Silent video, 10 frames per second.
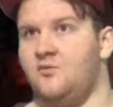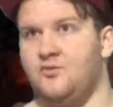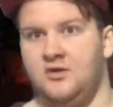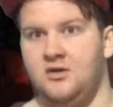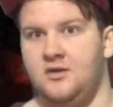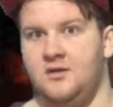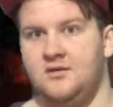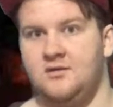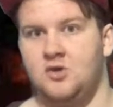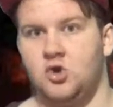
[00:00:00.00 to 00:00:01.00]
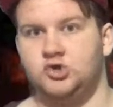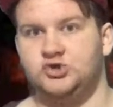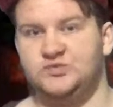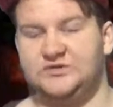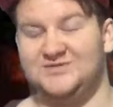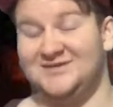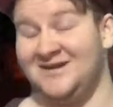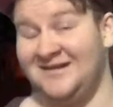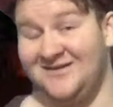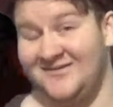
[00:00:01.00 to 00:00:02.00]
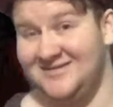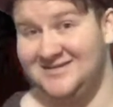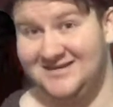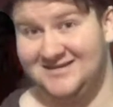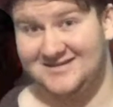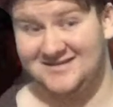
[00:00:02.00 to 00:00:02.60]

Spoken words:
we're girls, which we're not, obviously.